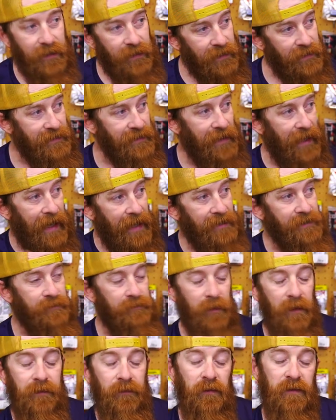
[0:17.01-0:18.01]
I guess last
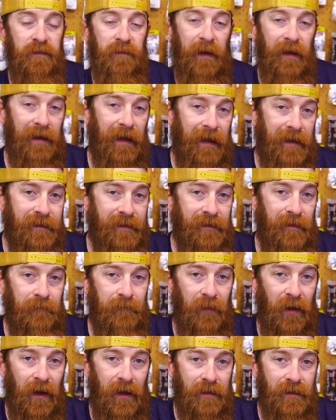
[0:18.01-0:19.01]
month was my last
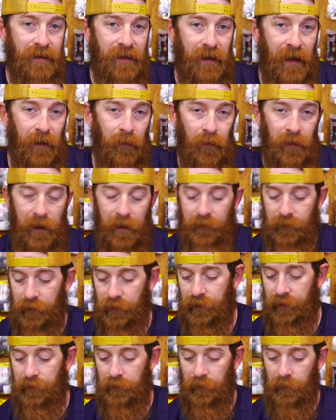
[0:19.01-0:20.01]
unboxing I will ever
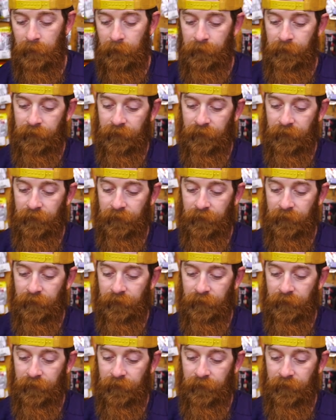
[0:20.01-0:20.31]
do.